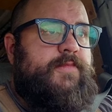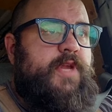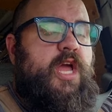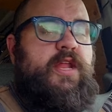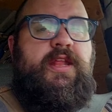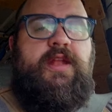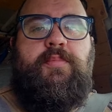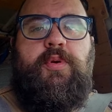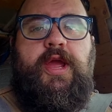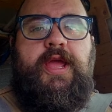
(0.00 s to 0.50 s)
I
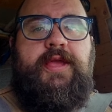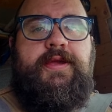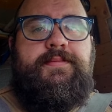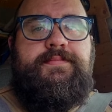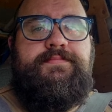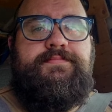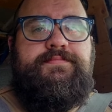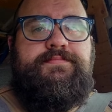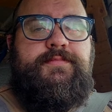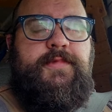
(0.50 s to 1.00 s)
need a break.
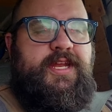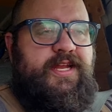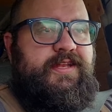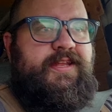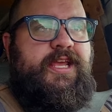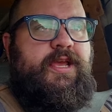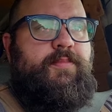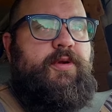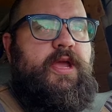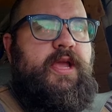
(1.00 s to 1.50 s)
I need to
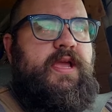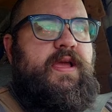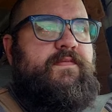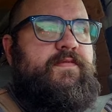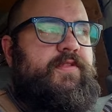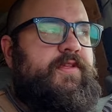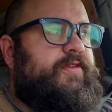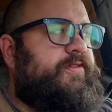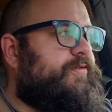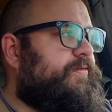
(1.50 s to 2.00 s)
take a break
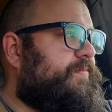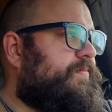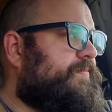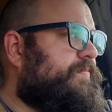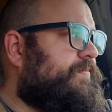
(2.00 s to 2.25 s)
after this.